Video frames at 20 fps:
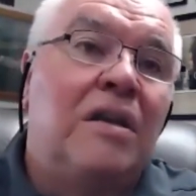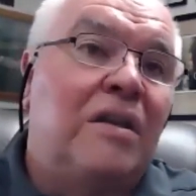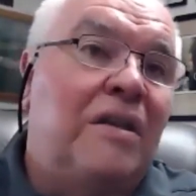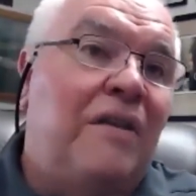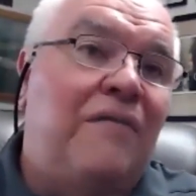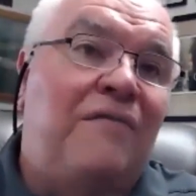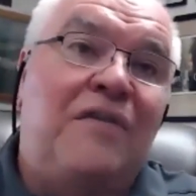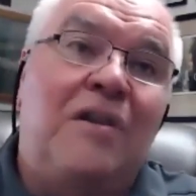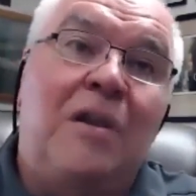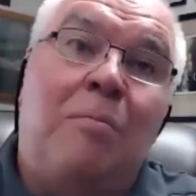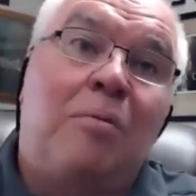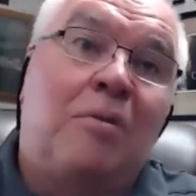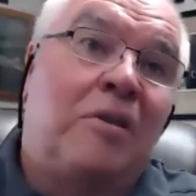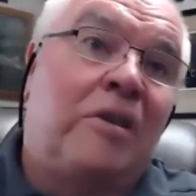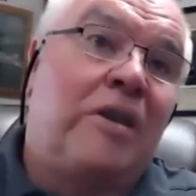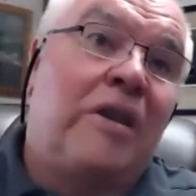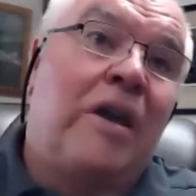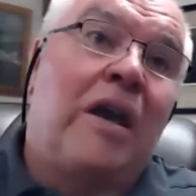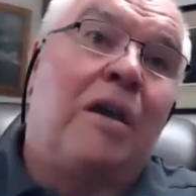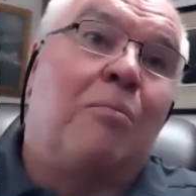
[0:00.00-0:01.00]
They've
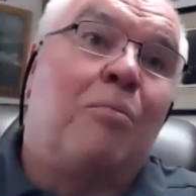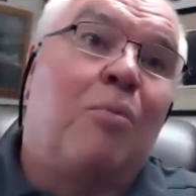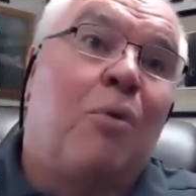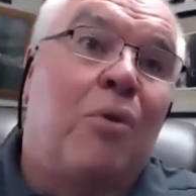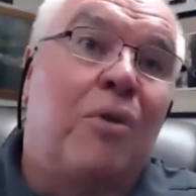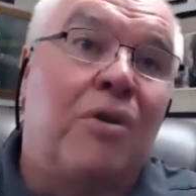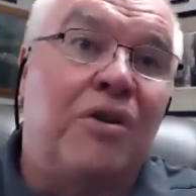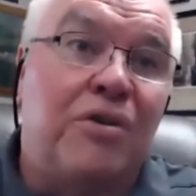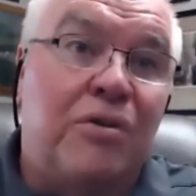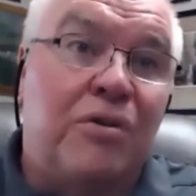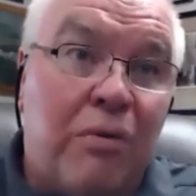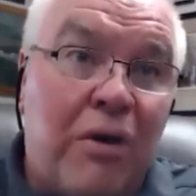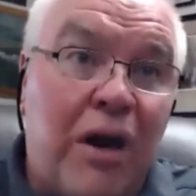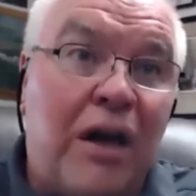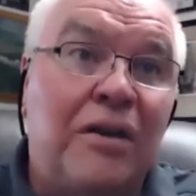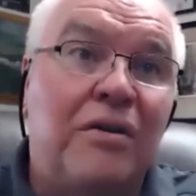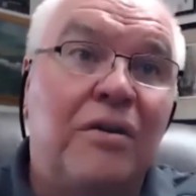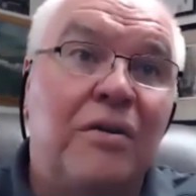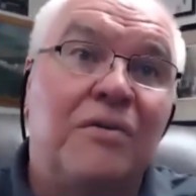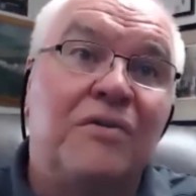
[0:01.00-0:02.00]
typically got a board of
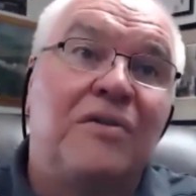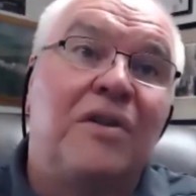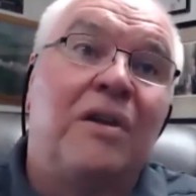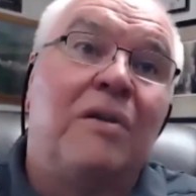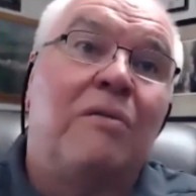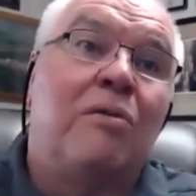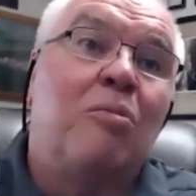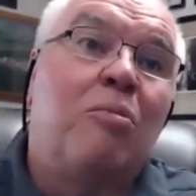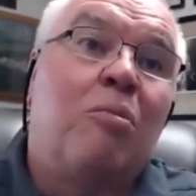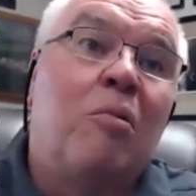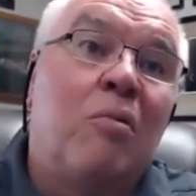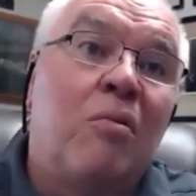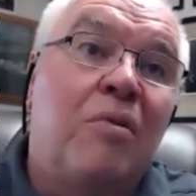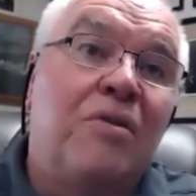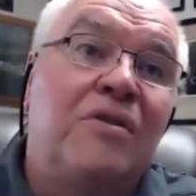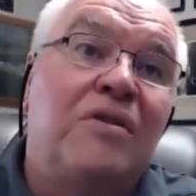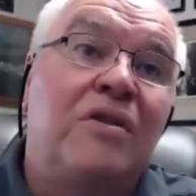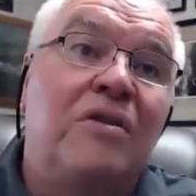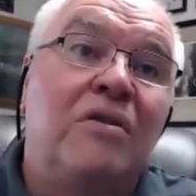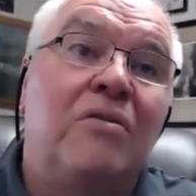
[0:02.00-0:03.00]
directors they
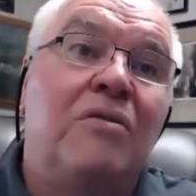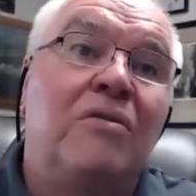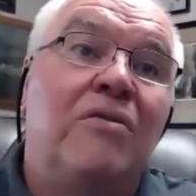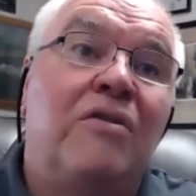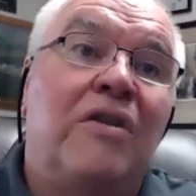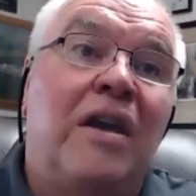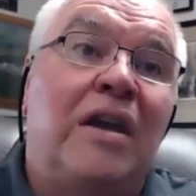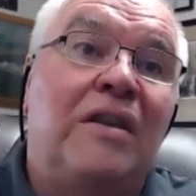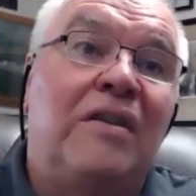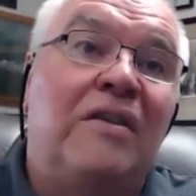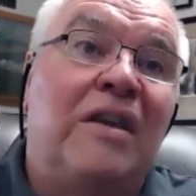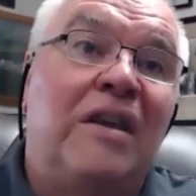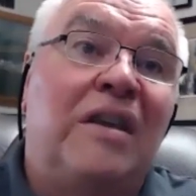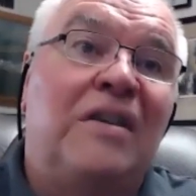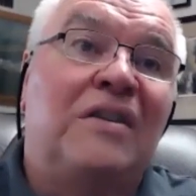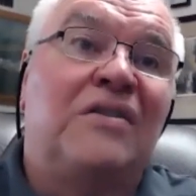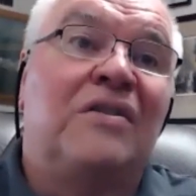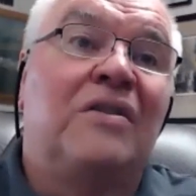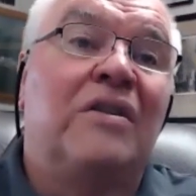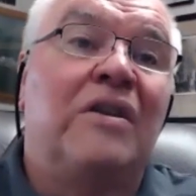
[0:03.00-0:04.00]
report to that
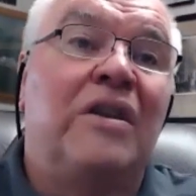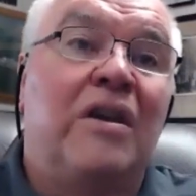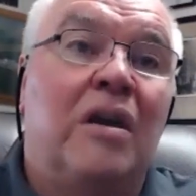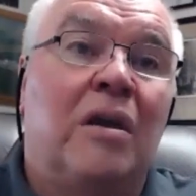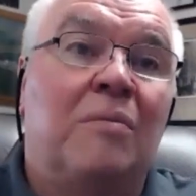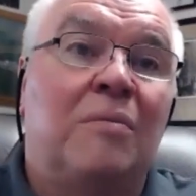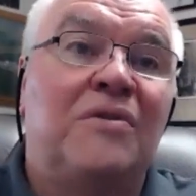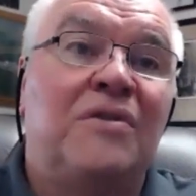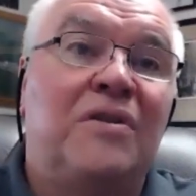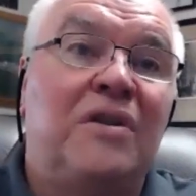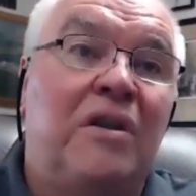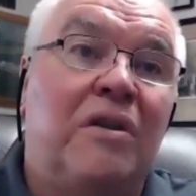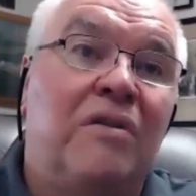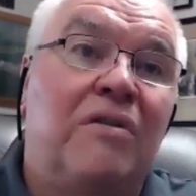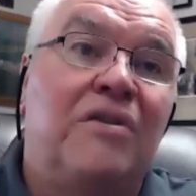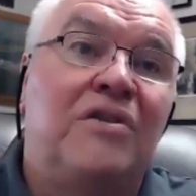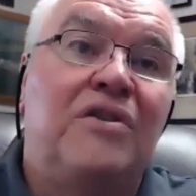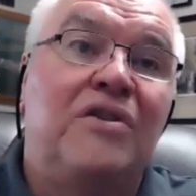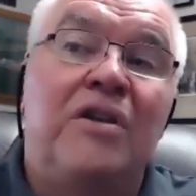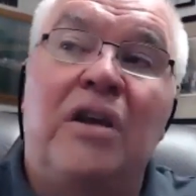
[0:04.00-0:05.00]
is going to help steer
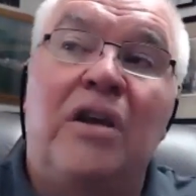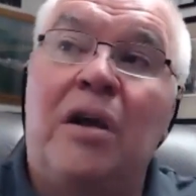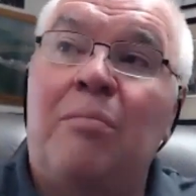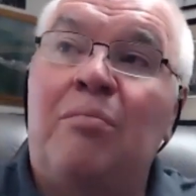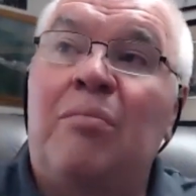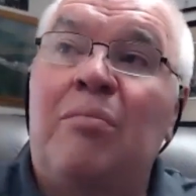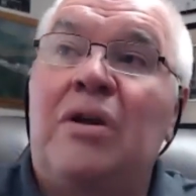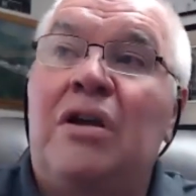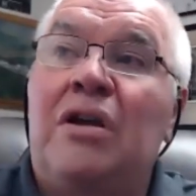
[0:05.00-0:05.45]
the ship.